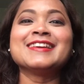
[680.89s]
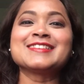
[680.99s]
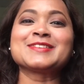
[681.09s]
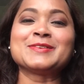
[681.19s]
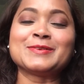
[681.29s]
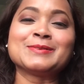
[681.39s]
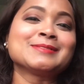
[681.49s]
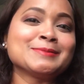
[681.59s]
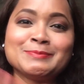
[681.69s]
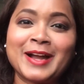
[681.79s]
So
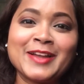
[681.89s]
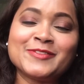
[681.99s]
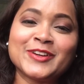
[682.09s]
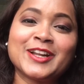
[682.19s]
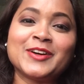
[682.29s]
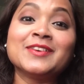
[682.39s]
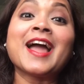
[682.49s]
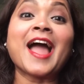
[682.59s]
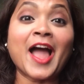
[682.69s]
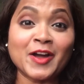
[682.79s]
bye for now.
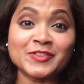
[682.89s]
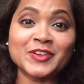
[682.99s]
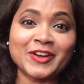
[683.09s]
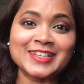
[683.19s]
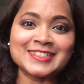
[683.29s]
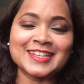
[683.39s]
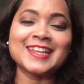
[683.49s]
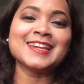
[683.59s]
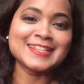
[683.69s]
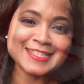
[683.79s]
Have a great
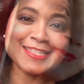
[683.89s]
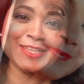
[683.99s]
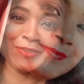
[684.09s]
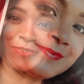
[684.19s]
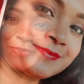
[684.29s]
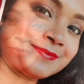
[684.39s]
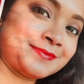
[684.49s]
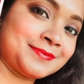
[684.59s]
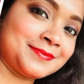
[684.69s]
day. See you soon.